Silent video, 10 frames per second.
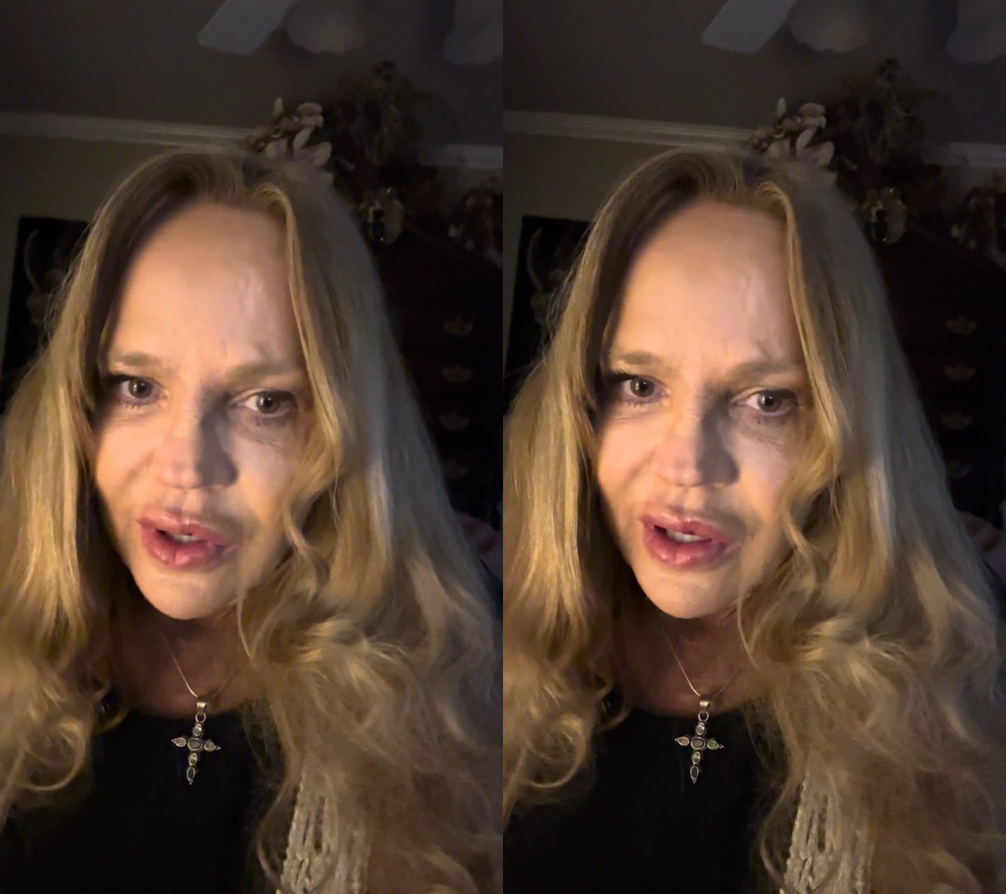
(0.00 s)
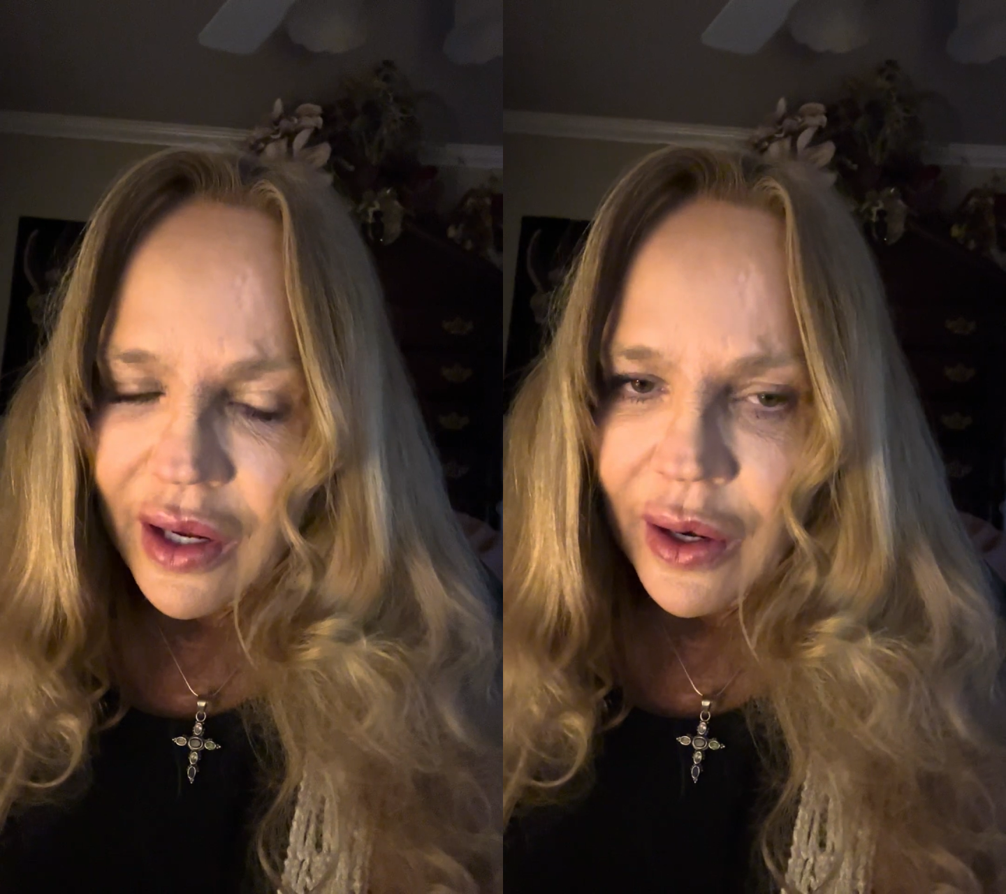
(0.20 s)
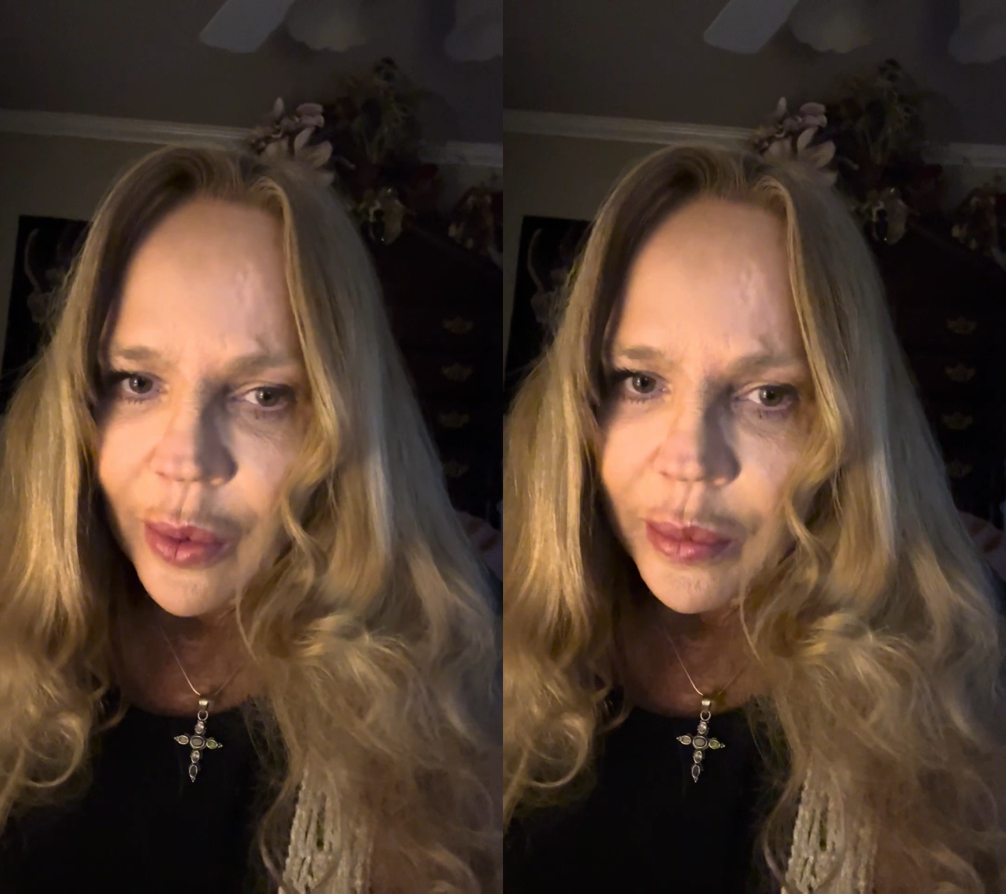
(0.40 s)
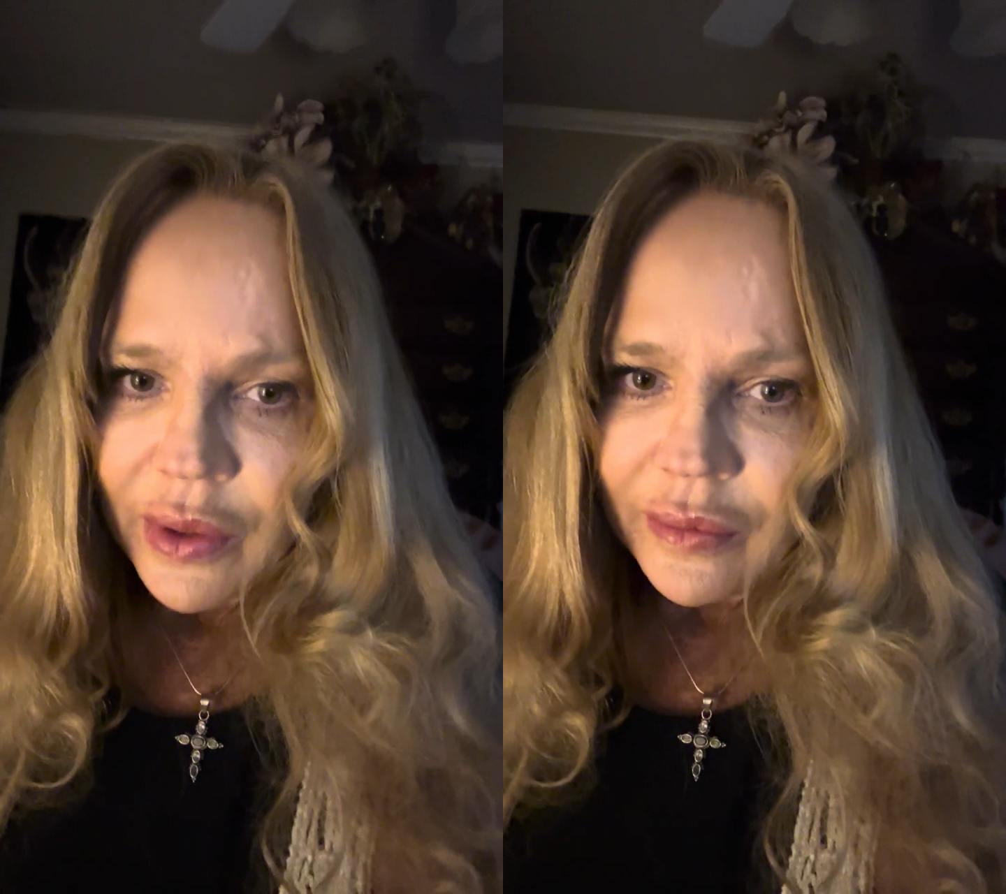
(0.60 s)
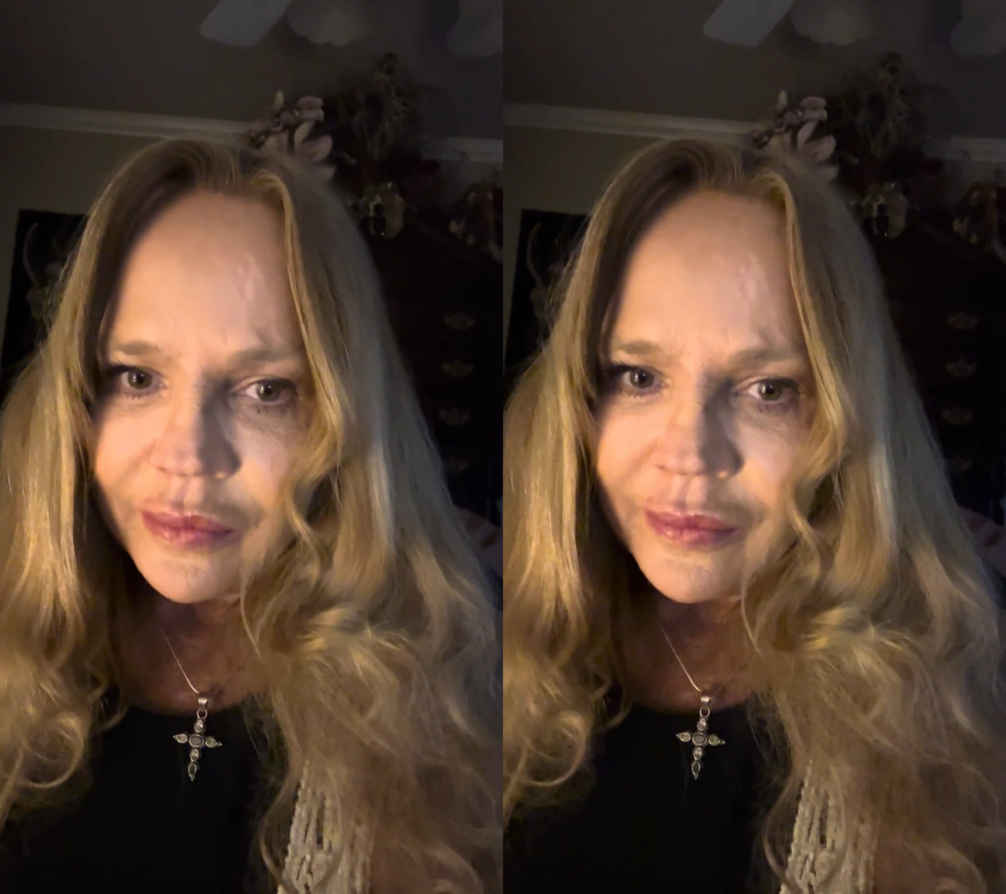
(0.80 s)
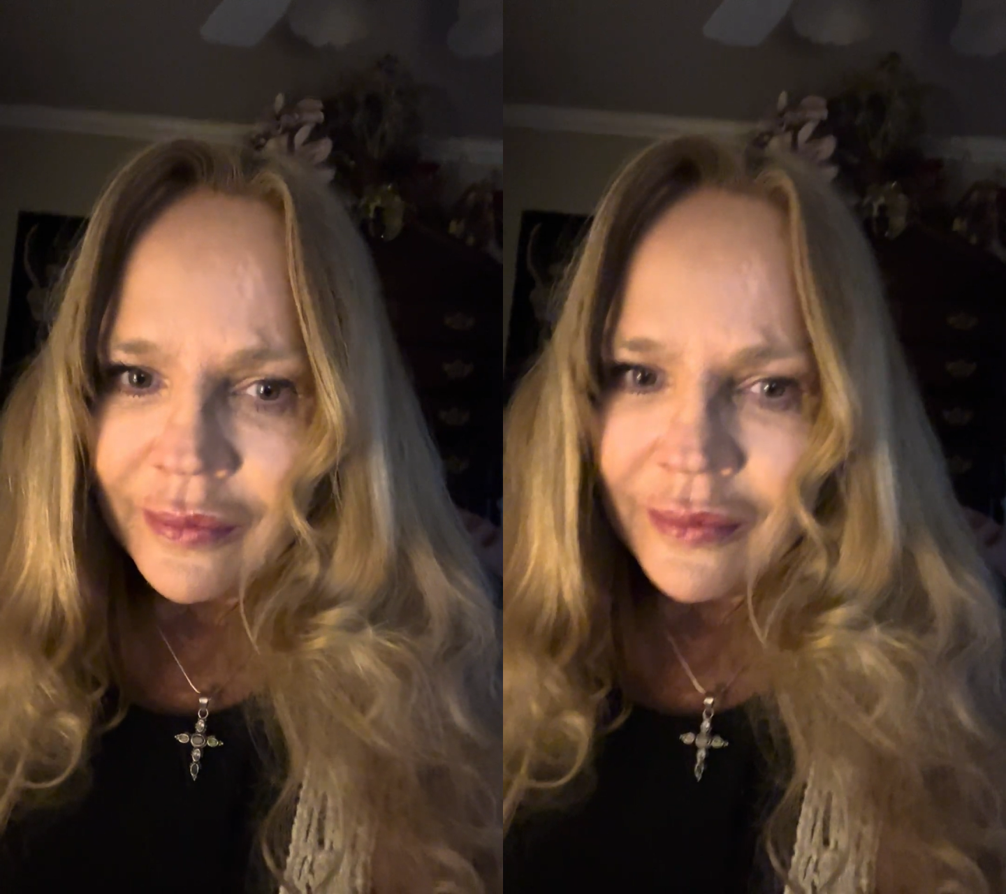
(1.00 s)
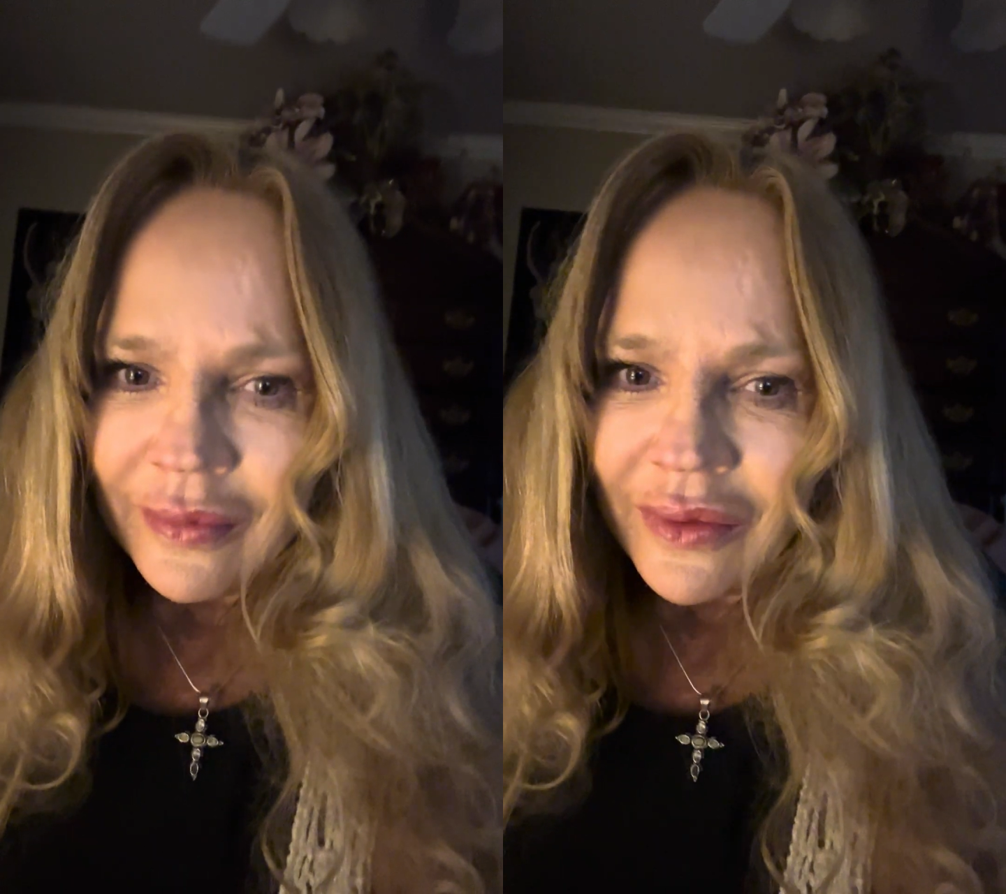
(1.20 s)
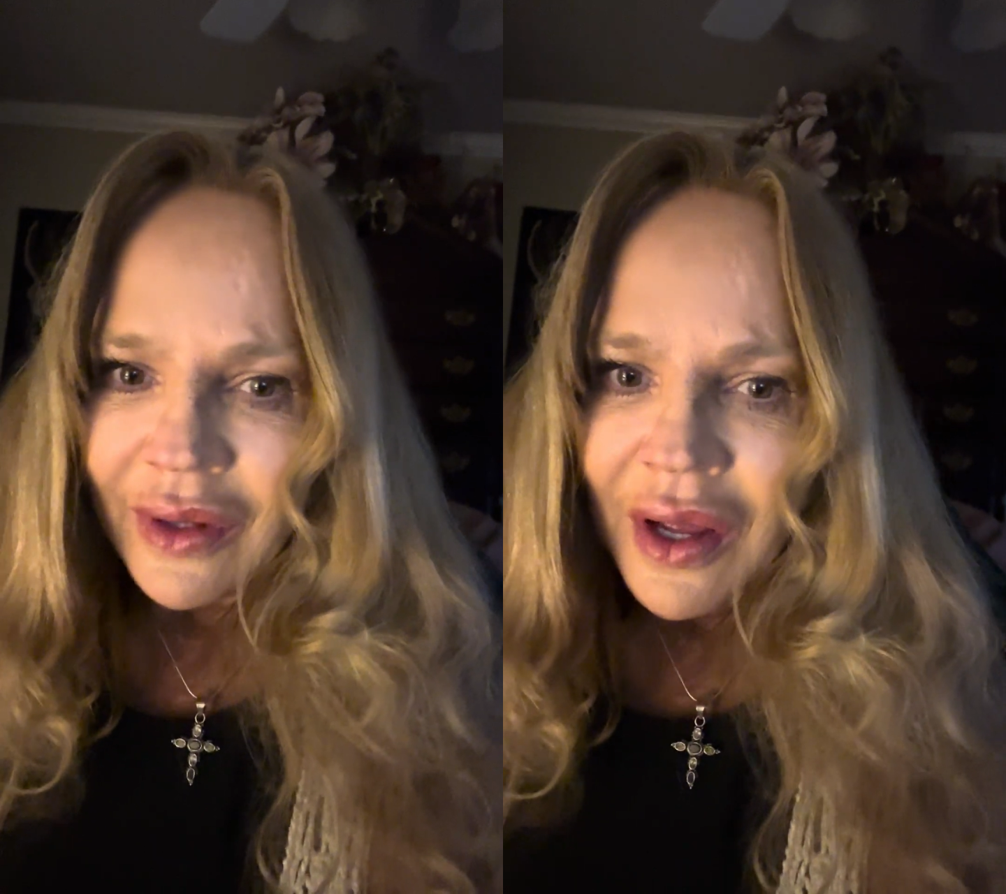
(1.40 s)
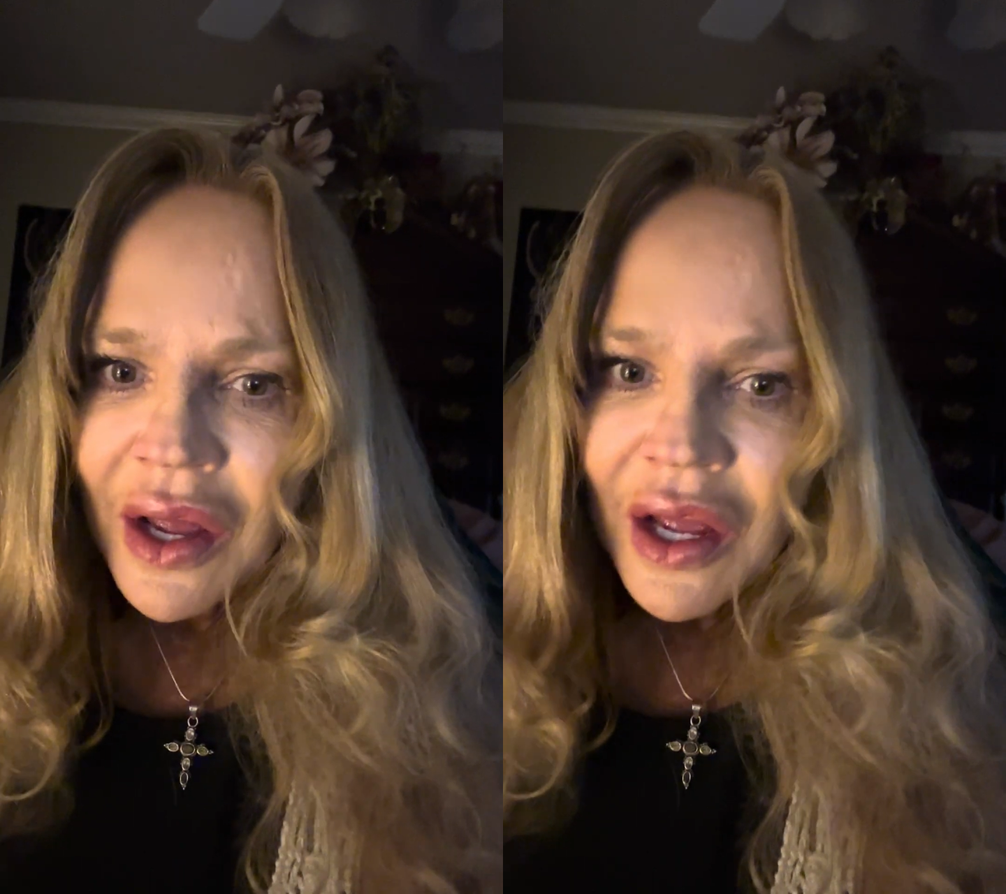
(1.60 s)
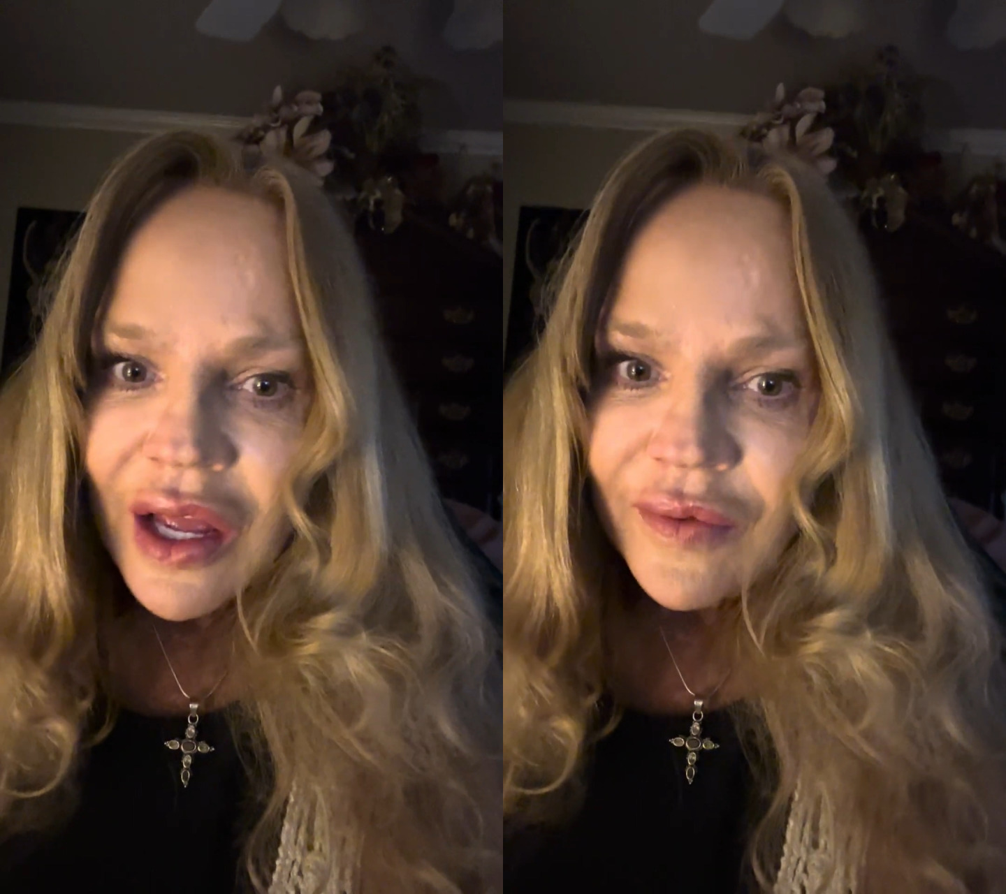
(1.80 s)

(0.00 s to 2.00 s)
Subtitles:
can't help it. If